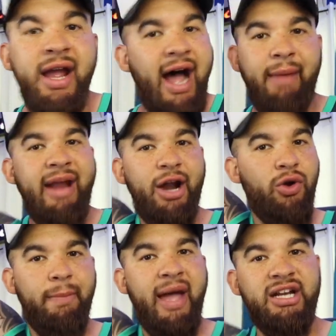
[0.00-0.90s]
I'm not
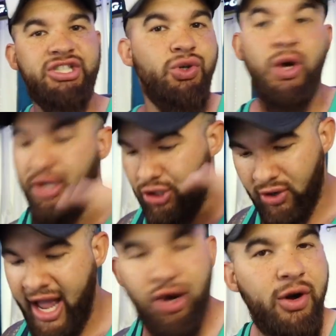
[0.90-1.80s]
on a pedestal. You're
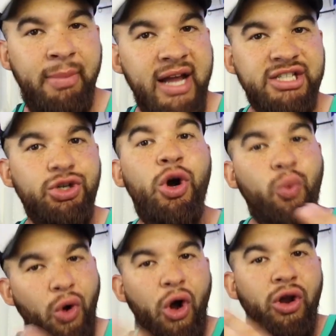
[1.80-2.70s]
not on a pedestal.
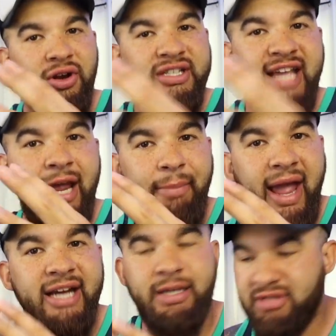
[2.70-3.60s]
We're all on the same
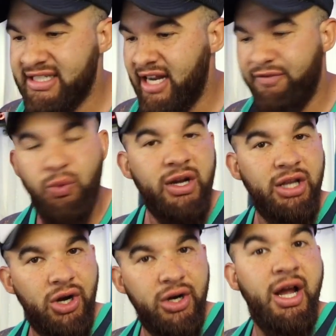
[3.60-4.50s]
page. I'm just saying if you want to
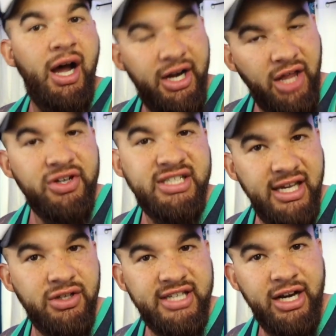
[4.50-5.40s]
learn another
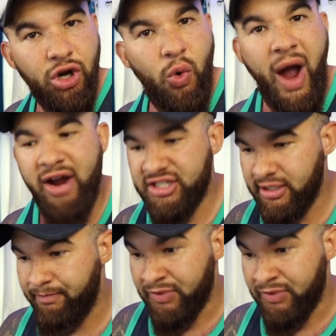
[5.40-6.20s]
skill set and acquire some,